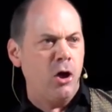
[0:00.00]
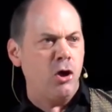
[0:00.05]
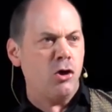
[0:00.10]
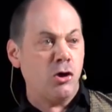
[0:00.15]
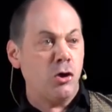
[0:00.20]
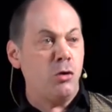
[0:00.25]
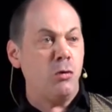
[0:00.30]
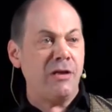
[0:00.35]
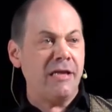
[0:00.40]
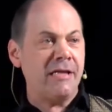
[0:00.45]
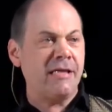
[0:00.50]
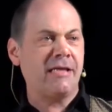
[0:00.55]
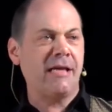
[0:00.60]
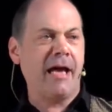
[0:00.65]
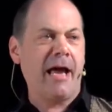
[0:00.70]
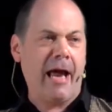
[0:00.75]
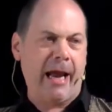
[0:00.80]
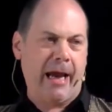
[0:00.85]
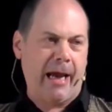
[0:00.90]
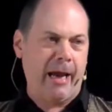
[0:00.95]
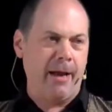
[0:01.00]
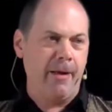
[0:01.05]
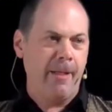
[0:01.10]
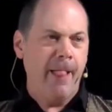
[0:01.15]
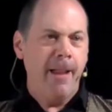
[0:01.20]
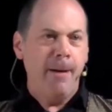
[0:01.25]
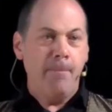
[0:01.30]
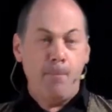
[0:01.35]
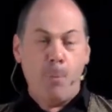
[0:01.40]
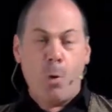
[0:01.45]
To this day,
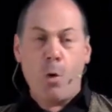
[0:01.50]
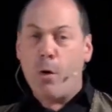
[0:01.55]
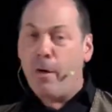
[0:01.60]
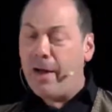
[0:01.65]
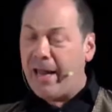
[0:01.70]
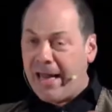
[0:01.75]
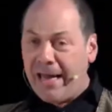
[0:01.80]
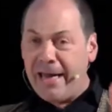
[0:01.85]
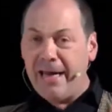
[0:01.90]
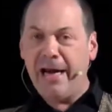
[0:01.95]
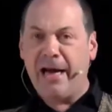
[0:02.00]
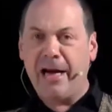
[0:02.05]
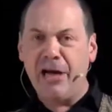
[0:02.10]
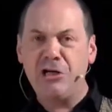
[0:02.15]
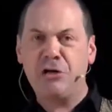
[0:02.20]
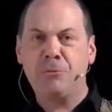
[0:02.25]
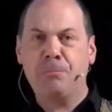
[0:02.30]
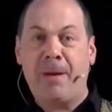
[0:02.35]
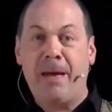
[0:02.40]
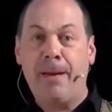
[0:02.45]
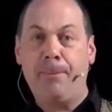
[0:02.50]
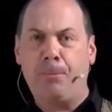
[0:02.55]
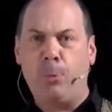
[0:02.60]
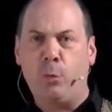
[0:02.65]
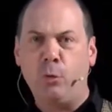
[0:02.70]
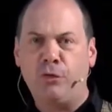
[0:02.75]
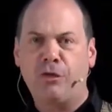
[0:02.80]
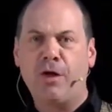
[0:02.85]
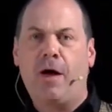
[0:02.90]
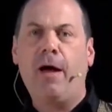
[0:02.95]
more English
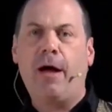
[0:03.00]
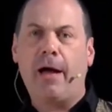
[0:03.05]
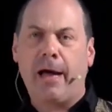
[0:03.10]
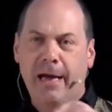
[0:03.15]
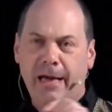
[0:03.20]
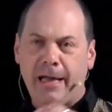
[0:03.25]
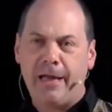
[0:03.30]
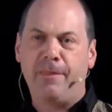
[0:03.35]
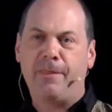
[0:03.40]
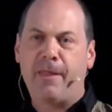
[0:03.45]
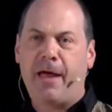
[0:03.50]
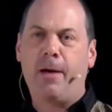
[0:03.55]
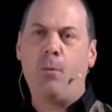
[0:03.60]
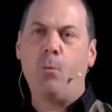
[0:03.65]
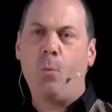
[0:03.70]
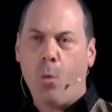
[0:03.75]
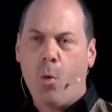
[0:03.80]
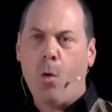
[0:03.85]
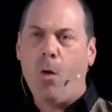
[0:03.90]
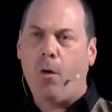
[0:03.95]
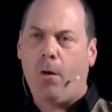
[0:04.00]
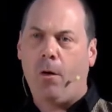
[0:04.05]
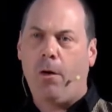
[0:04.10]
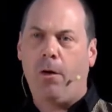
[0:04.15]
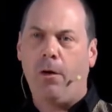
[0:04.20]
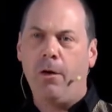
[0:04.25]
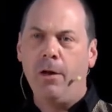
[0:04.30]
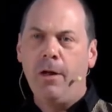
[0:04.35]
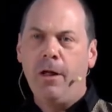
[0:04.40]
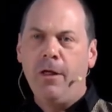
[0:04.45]
people died in that
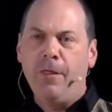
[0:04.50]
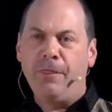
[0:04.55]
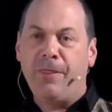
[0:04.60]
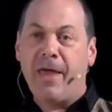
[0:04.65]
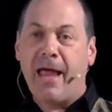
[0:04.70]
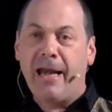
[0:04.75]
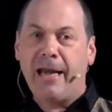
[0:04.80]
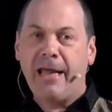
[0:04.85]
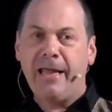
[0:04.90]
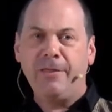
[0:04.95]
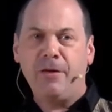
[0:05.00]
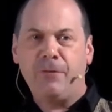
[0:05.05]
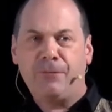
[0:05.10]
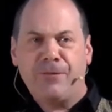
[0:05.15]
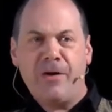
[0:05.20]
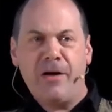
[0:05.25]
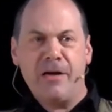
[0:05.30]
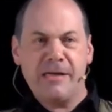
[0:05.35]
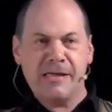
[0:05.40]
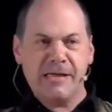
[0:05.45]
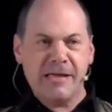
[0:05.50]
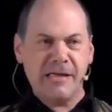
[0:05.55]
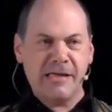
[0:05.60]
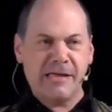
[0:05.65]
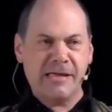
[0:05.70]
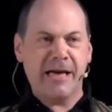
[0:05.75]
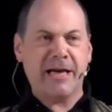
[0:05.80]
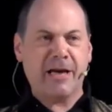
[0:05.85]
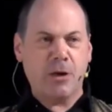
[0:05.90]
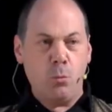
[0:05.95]
war than in the First and
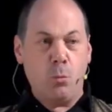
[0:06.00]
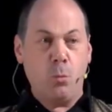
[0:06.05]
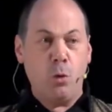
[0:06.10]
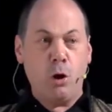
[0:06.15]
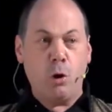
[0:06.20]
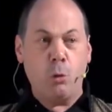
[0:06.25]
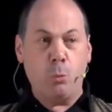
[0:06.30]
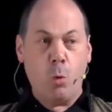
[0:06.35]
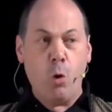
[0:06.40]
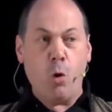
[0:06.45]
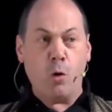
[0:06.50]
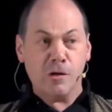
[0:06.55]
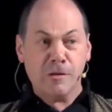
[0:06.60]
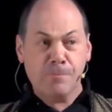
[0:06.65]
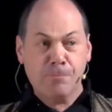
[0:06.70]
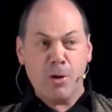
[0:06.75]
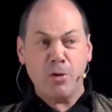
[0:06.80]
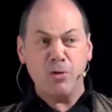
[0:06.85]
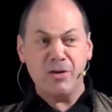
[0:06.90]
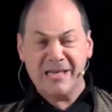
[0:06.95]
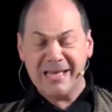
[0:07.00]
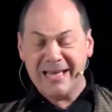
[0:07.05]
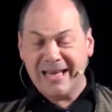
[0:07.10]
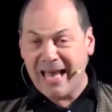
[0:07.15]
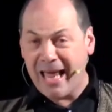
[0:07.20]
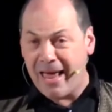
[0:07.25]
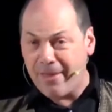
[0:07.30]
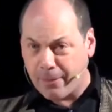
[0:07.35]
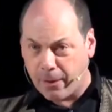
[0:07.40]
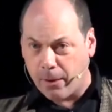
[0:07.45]
Second World Wars put
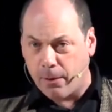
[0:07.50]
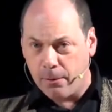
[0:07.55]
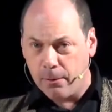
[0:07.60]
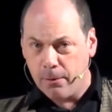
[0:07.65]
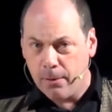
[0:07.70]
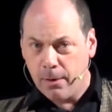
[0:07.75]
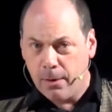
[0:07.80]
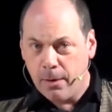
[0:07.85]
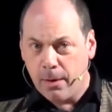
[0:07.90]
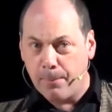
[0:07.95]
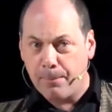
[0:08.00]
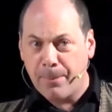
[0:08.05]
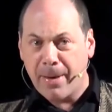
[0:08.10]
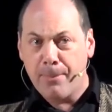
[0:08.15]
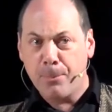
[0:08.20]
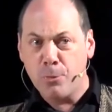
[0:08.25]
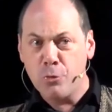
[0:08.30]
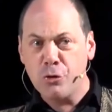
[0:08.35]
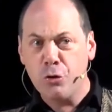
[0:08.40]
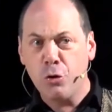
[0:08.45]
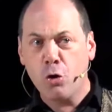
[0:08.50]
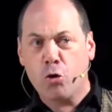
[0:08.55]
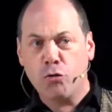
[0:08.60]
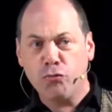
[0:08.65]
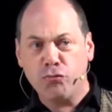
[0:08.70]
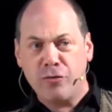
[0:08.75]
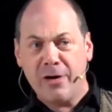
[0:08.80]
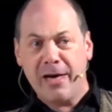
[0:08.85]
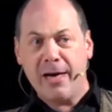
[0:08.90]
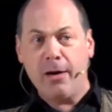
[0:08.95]
together. And people do not
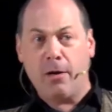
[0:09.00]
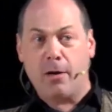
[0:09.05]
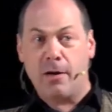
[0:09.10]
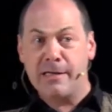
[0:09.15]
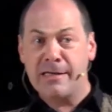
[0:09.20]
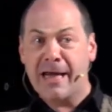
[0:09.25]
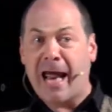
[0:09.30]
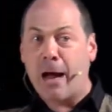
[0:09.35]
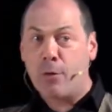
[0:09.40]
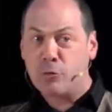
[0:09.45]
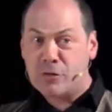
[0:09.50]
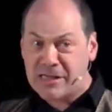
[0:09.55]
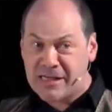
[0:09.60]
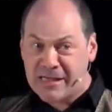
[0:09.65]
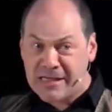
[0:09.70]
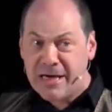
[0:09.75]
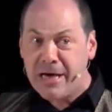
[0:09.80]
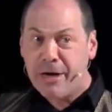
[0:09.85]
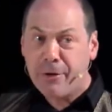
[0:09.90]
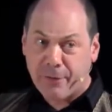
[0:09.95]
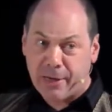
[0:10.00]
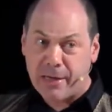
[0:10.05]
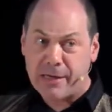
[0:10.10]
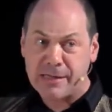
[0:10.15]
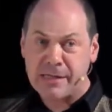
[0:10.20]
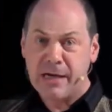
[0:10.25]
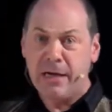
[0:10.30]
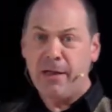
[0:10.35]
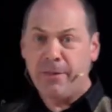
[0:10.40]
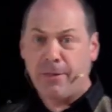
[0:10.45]
realize how
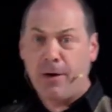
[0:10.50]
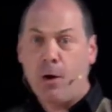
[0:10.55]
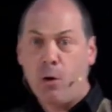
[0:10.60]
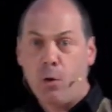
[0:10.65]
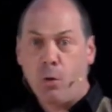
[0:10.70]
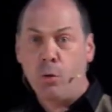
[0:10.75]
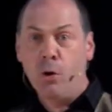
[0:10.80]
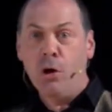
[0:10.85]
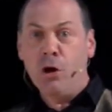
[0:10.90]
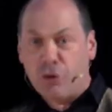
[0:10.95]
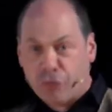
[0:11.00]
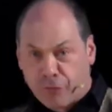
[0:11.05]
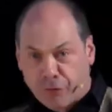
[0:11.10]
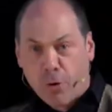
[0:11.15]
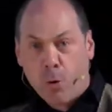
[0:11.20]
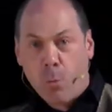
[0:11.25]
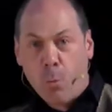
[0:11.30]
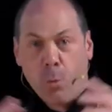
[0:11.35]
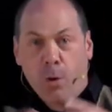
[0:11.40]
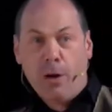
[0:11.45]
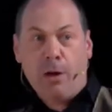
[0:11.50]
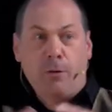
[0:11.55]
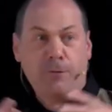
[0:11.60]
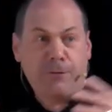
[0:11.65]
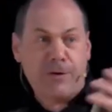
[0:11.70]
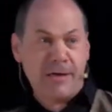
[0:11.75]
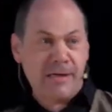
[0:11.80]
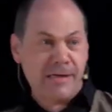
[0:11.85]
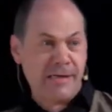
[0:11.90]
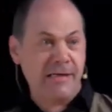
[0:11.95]
serious the whole Cromwell
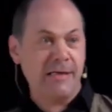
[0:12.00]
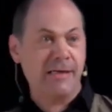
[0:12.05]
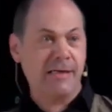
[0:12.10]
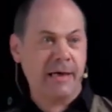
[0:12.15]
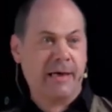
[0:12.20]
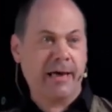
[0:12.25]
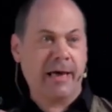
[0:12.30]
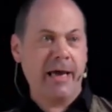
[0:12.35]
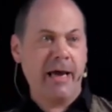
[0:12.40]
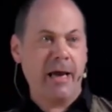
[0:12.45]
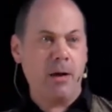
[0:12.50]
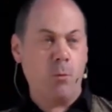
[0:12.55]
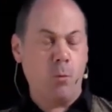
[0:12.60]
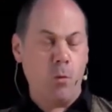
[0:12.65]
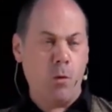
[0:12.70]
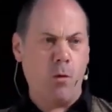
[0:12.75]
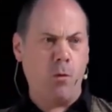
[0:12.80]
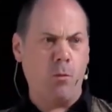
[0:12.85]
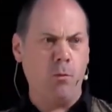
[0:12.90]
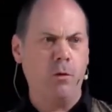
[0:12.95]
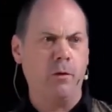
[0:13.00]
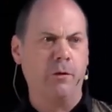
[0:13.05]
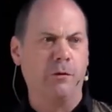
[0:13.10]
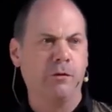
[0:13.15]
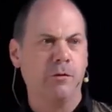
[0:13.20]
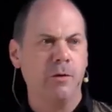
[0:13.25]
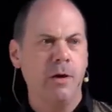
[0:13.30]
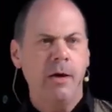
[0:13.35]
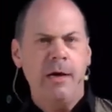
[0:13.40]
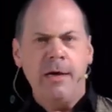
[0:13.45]
versus the King war
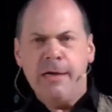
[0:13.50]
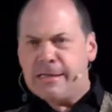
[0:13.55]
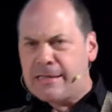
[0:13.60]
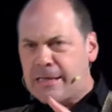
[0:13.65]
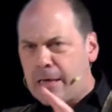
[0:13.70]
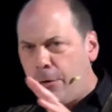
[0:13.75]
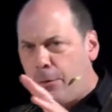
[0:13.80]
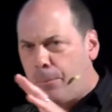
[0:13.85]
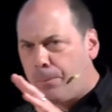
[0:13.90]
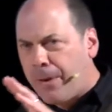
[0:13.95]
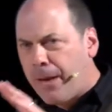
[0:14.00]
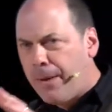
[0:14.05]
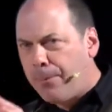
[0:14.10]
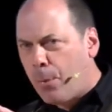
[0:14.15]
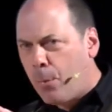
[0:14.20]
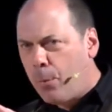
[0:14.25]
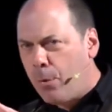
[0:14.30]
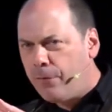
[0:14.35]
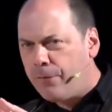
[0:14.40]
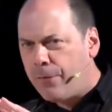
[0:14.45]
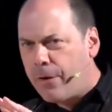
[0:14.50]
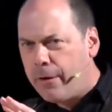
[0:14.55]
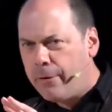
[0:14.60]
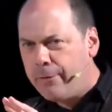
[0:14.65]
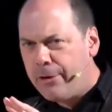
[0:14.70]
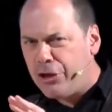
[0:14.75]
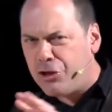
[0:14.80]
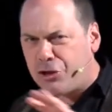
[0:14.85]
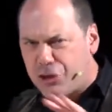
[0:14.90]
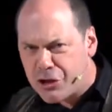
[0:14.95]
was. So people were
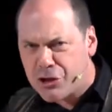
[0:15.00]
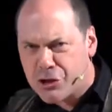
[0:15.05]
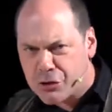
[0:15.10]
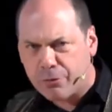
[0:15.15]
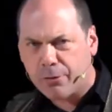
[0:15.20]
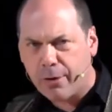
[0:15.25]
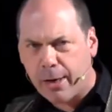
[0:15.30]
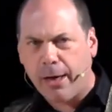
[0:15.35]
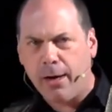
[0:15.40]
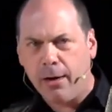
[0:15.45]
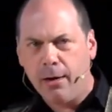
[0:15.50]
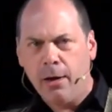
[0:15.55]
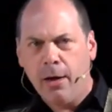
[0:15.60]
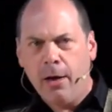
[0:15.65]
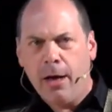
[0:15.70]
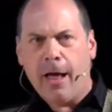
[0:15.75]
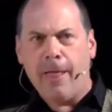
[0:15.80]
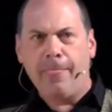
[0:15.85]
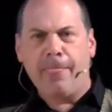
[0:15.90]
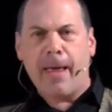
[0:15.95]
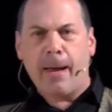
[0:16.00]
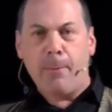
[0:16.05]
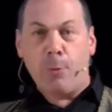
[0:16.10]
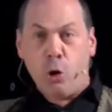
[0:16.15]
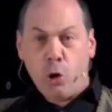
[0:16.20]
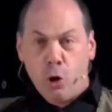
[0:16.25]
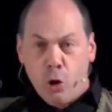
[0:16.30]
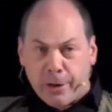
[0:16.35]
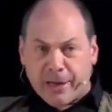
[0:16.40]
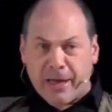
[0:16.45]
very jittery and they were
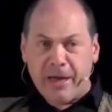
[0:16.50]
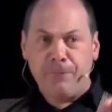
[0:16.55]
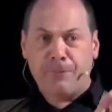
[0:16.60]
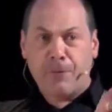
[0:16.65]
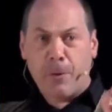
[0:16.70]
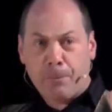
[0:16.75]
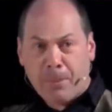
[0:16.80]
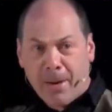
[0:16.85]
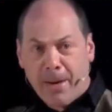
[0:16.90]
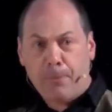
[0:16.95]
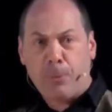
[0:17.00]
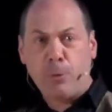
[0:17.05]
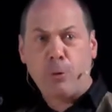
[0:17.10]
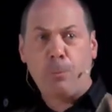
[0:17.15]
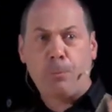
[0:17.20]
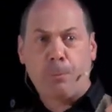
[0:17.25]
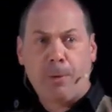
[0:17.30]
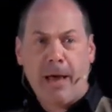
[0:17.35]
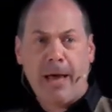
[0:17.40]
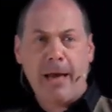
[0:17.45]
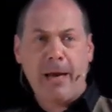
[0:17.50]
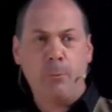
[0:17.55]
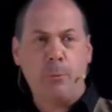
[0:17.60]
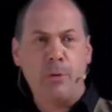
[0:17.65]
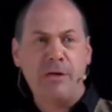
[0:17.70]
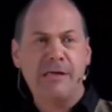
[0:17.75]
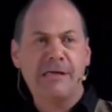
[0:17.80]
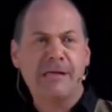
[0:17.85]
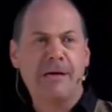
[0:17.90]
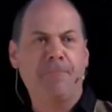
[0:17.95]
looking for people to blame
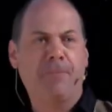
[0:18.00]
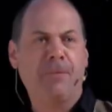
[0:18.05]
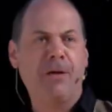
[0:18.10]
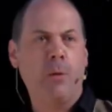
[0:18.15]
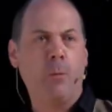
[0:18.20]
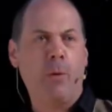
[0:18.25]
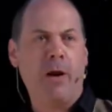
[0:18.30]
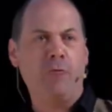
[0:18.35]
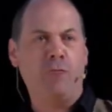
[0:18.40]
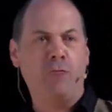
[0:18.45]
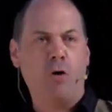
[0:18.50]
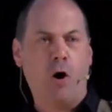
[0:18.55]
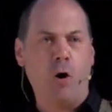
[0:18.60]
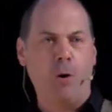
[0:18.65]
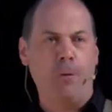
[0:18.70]
when something went wrong.